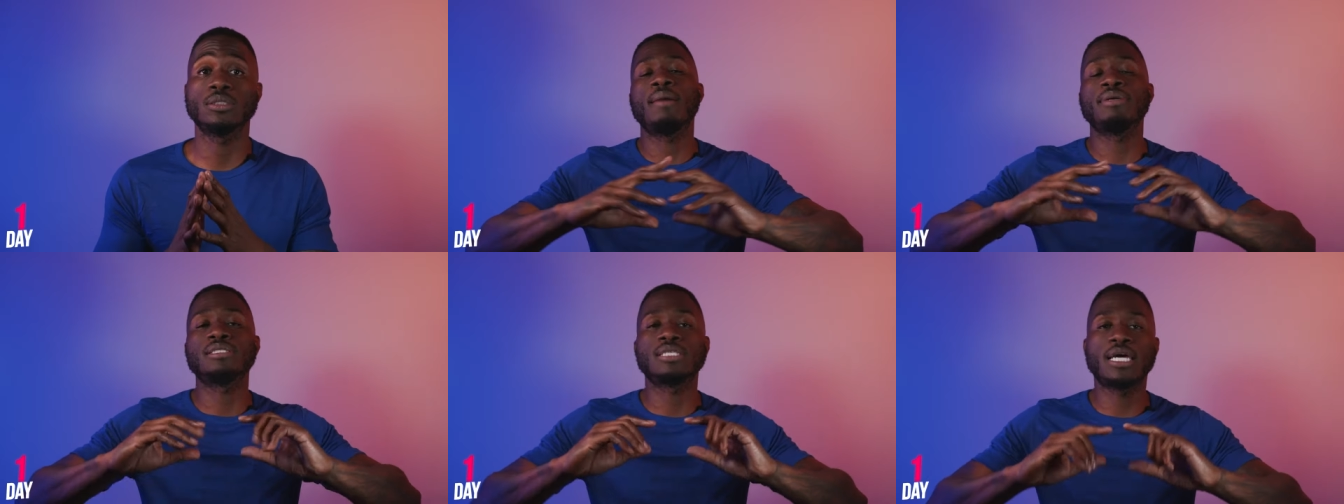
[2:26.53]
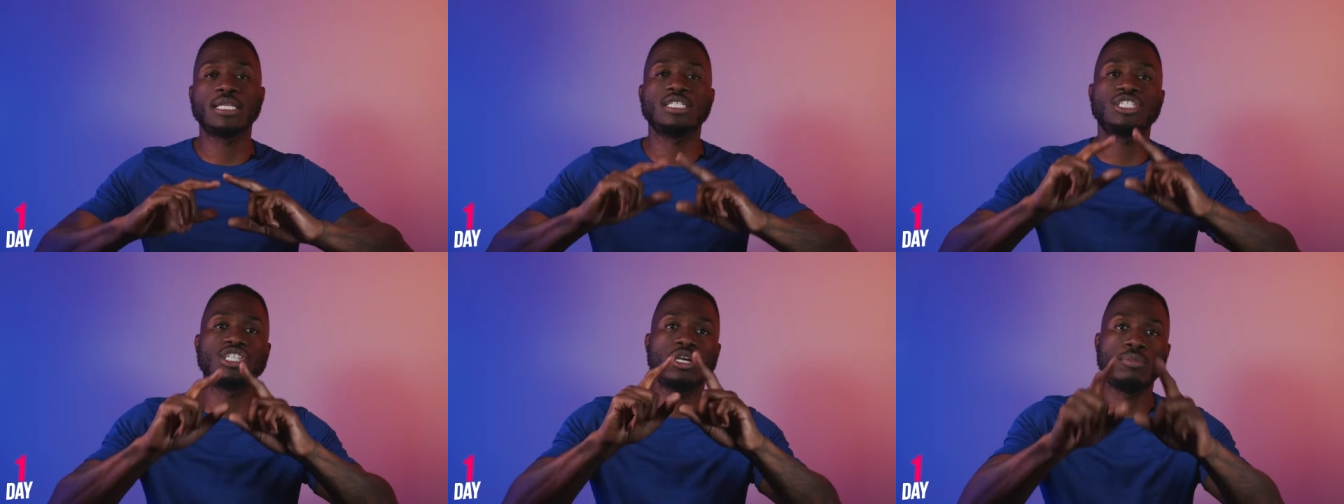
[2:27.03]
I'm excited to
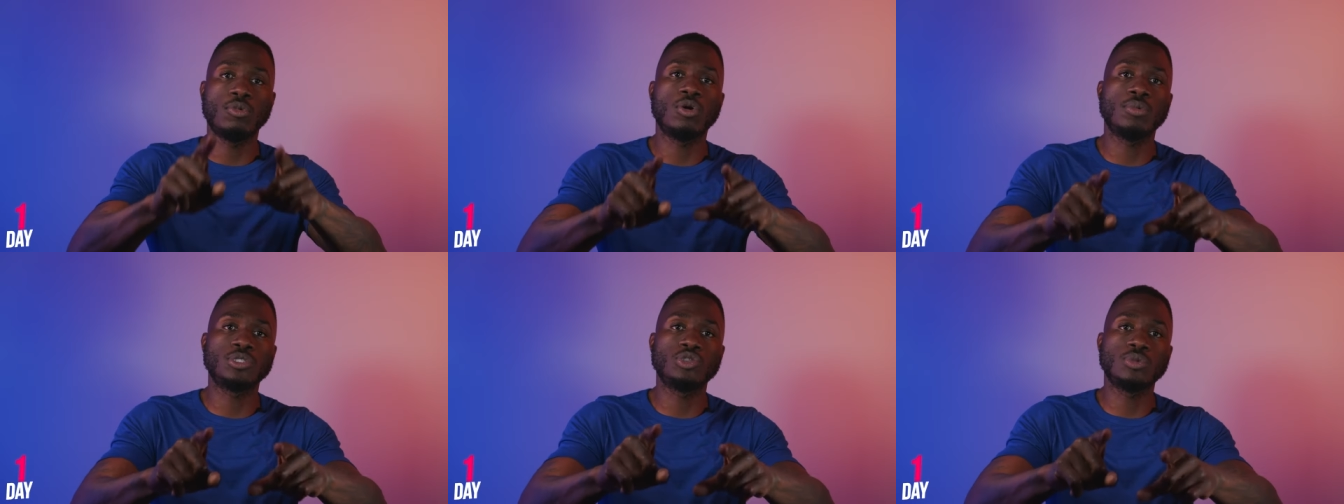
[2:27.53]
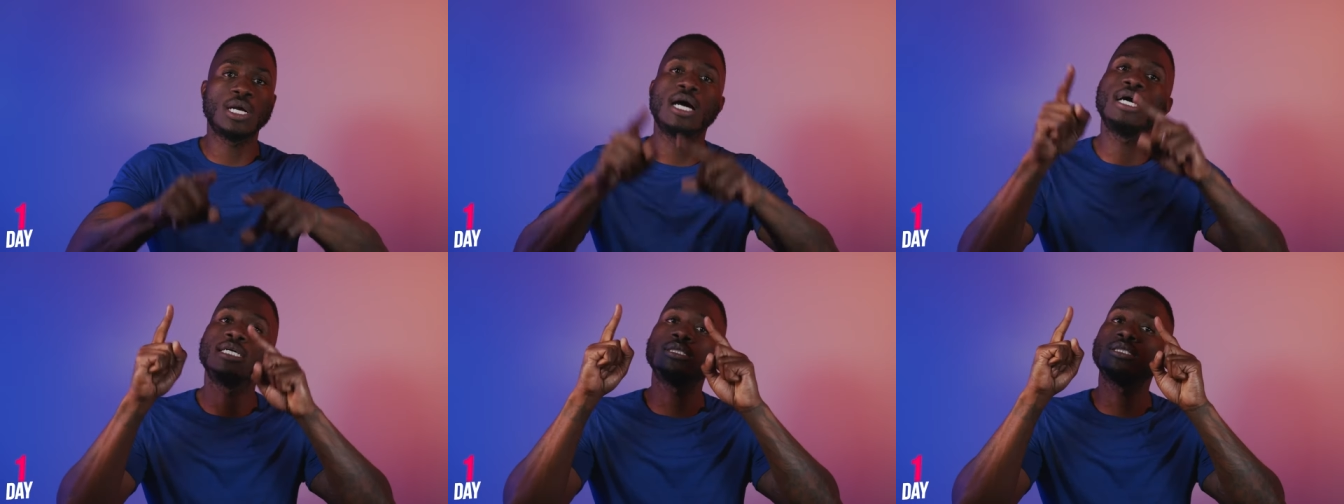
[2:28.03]
share more with you
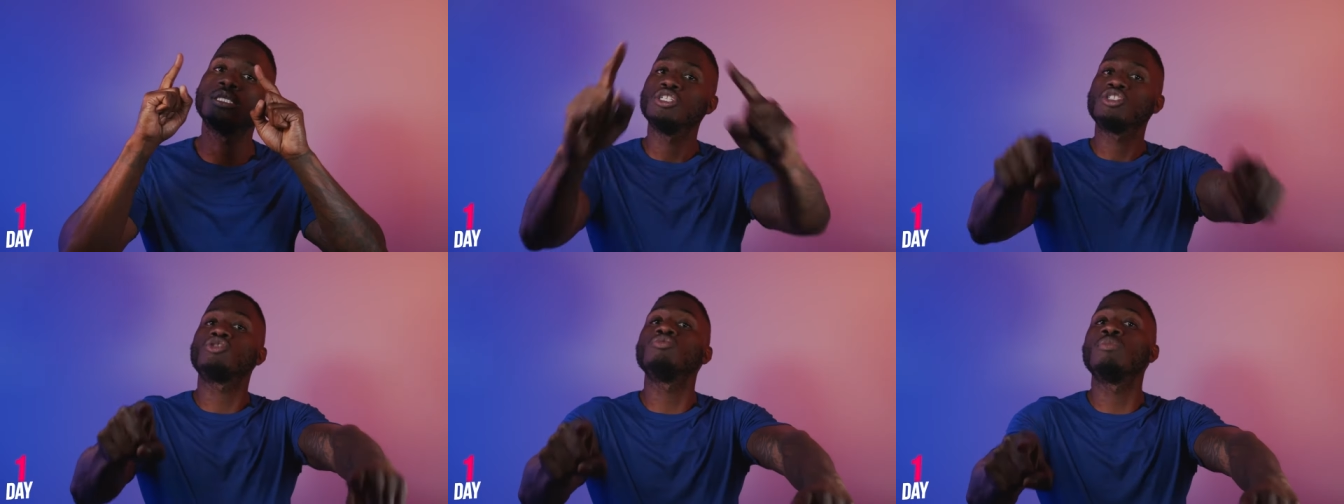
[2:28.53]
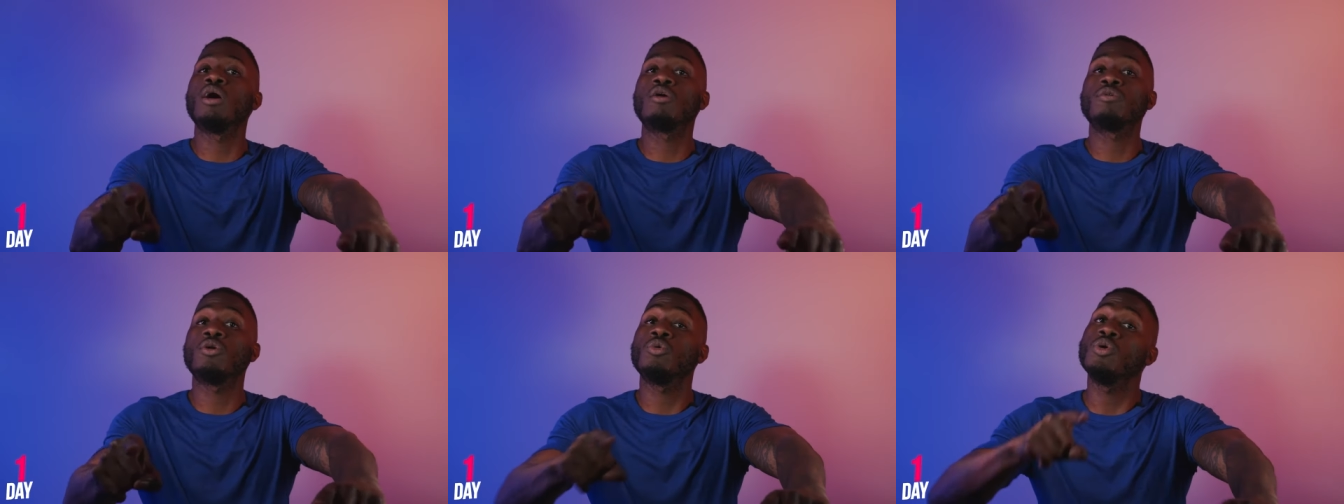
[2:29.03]
guys
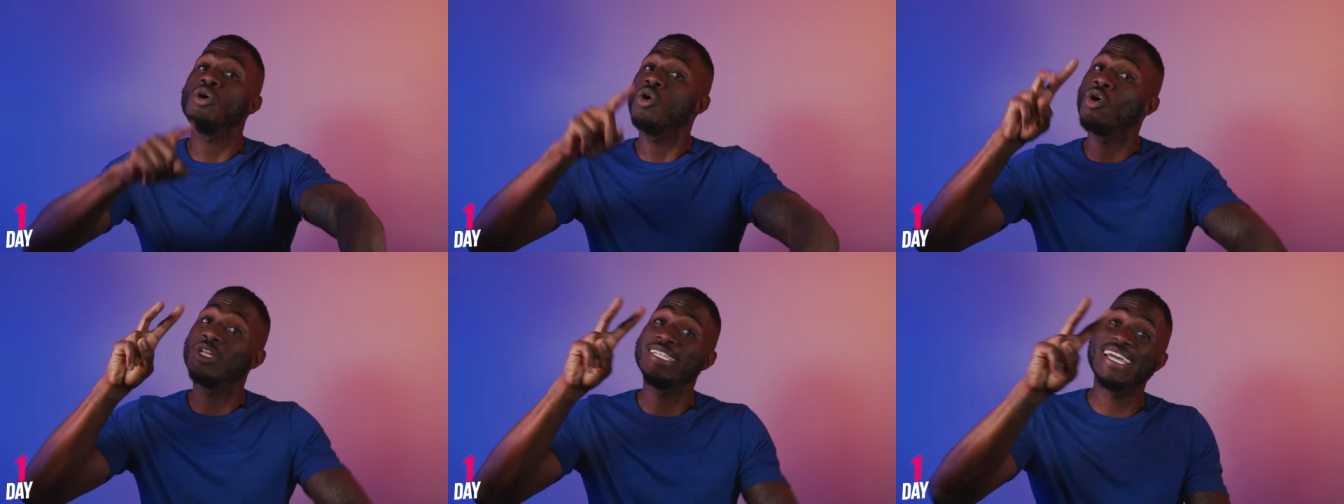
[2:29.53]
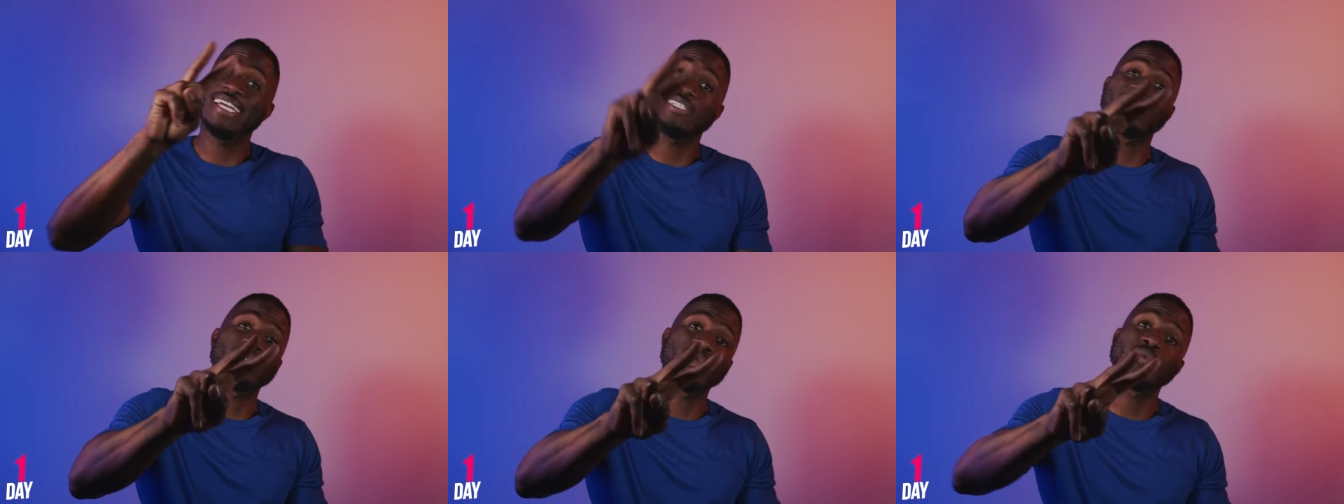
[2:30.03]
tomorrow on day
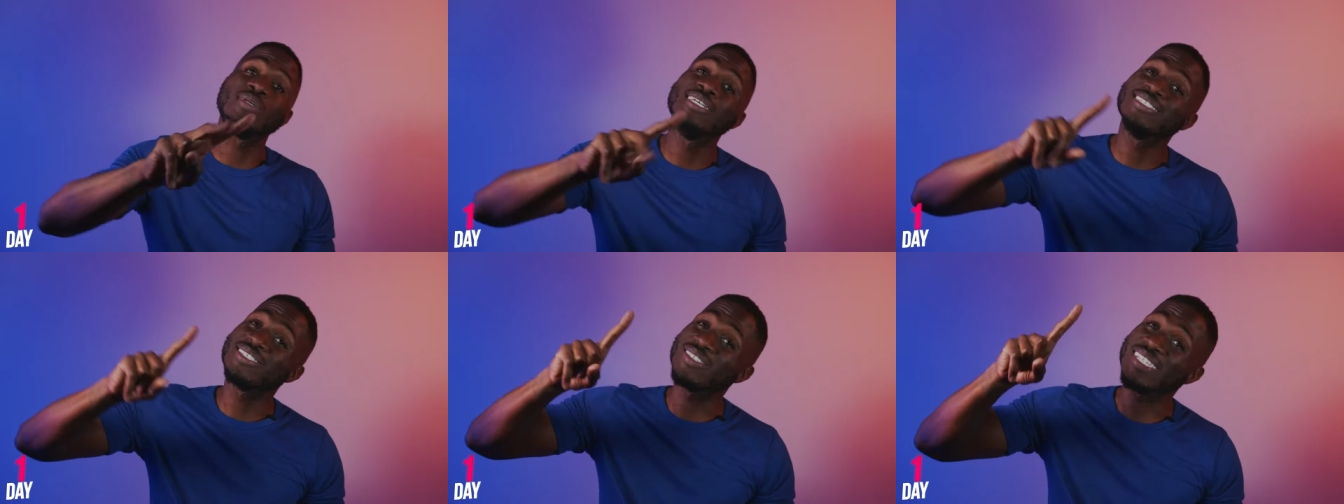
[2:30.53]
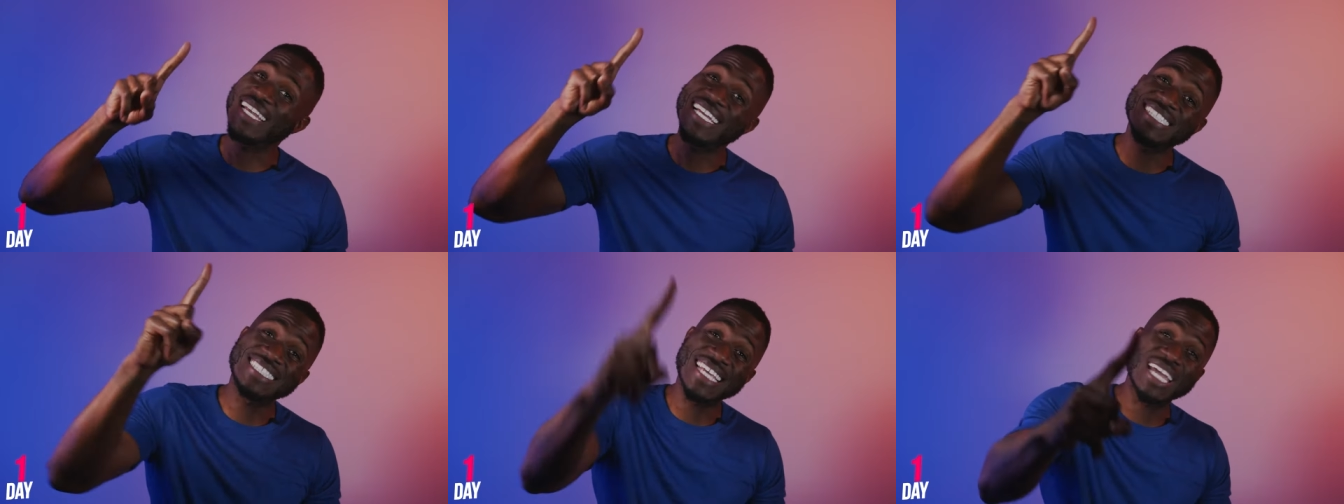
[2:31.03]
two. So today
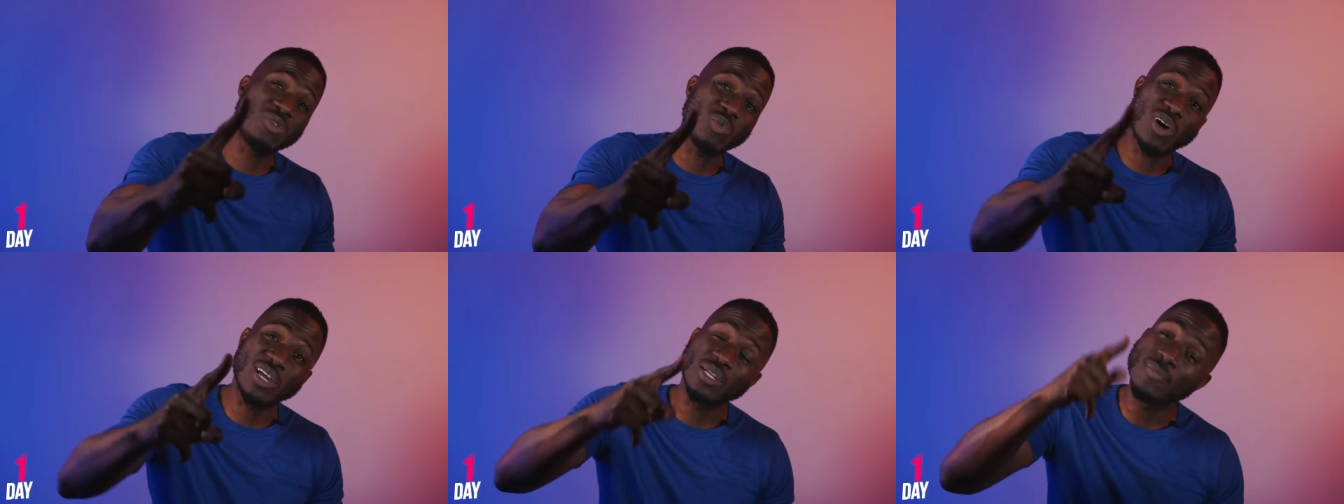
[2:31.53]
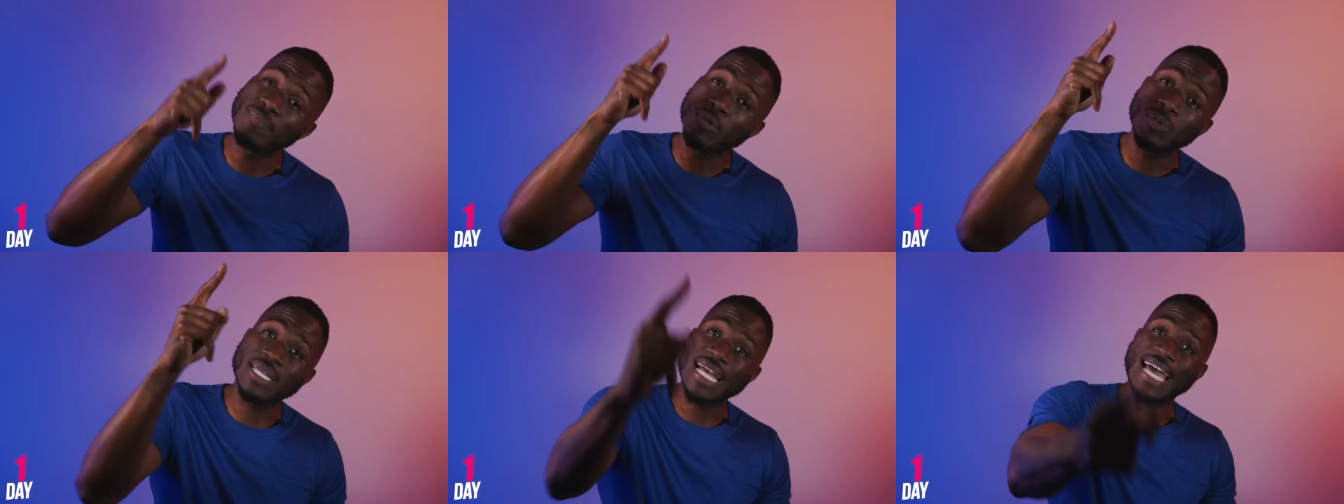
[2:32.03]
is day one.
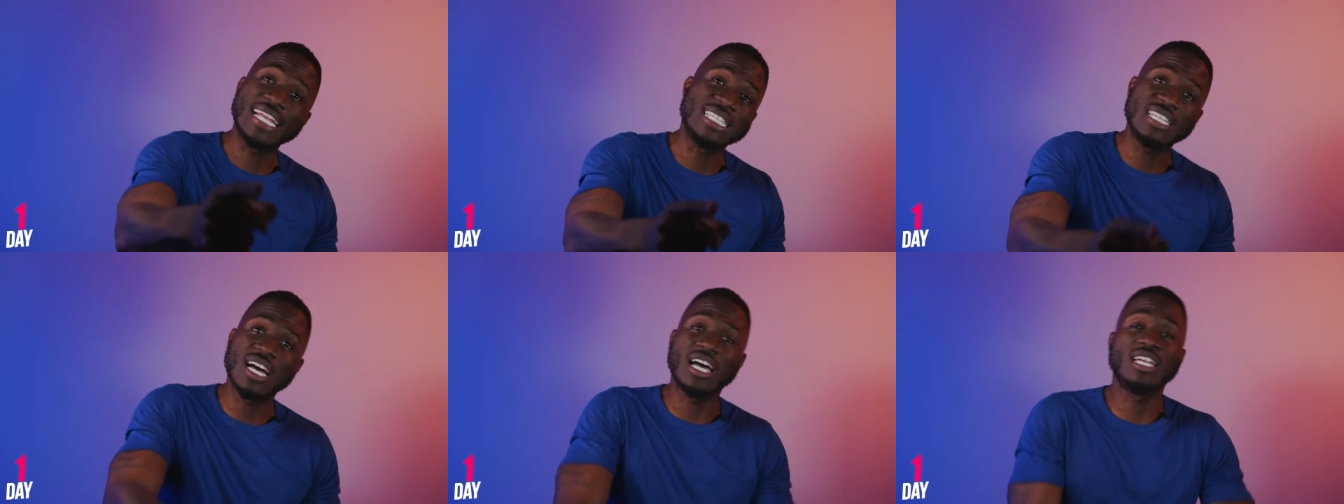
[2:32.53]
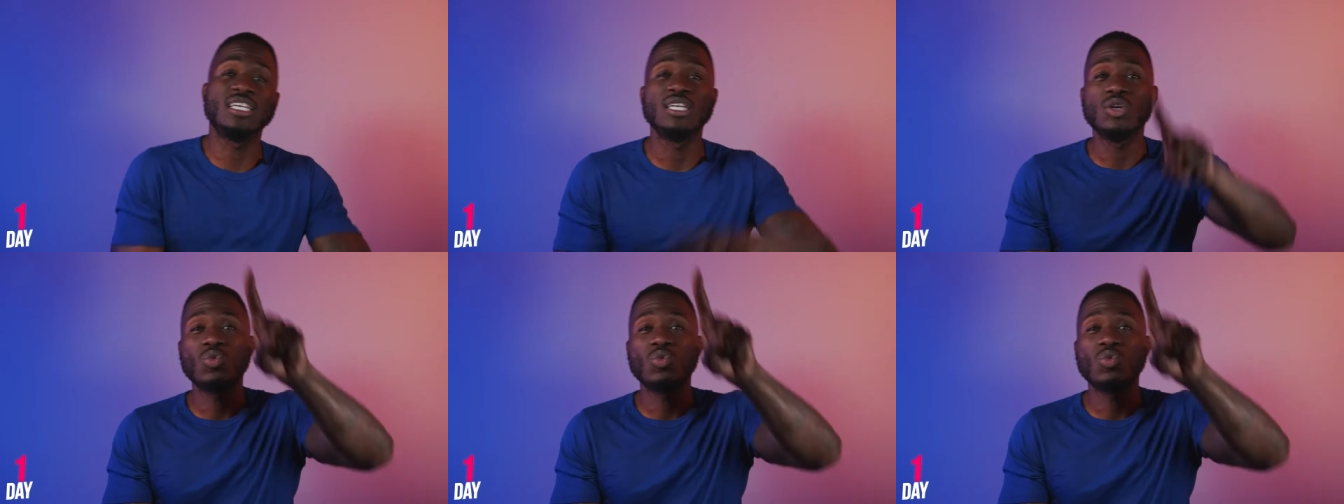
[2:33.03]
We got it done.